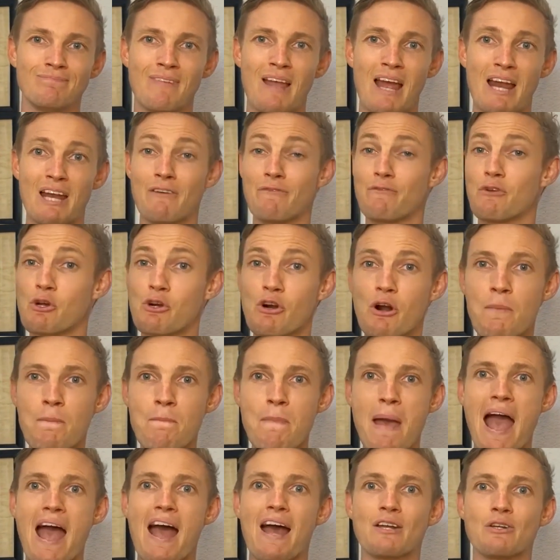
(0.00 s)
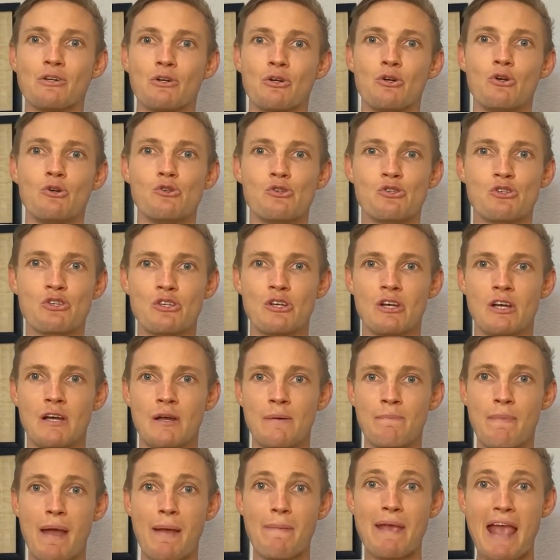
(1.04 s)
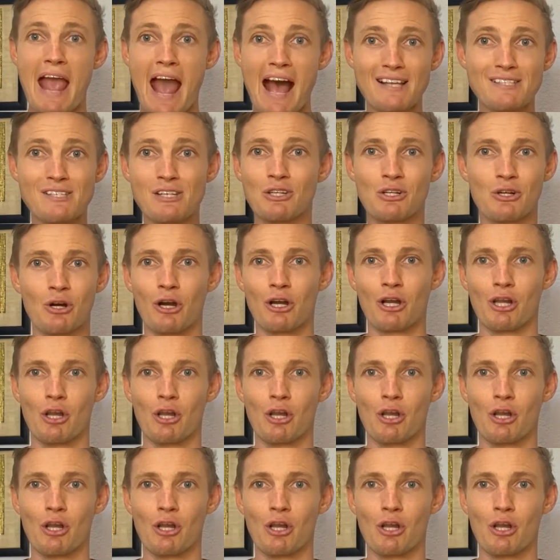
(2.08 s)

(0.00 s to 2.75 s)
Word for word: And if you're a man who's maybe hasn't got